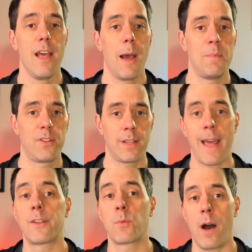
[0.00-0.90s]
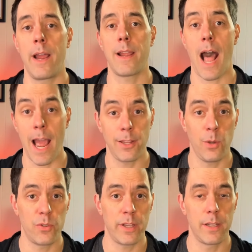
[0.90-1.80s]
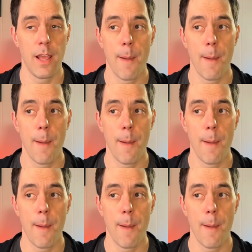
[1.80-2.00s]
I'm just saying that's why I use it.